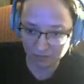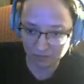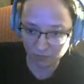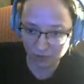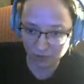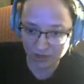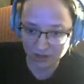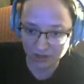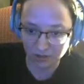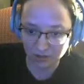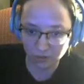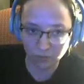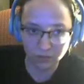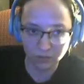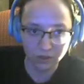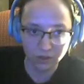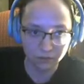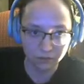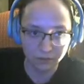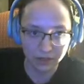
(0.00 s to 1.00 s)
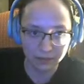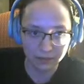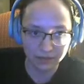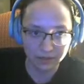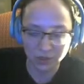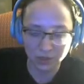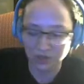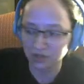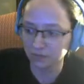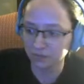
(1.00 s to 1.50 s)
windowed mode, maybe,
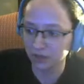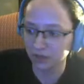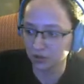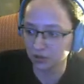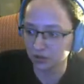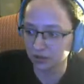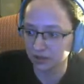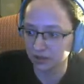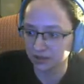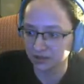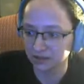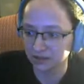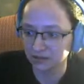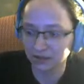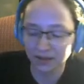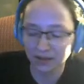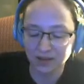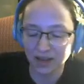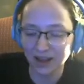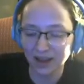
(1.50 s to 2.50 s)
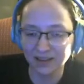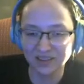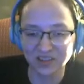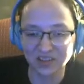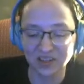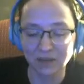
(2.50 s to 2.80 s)
just to make sure it doesn't. I had the same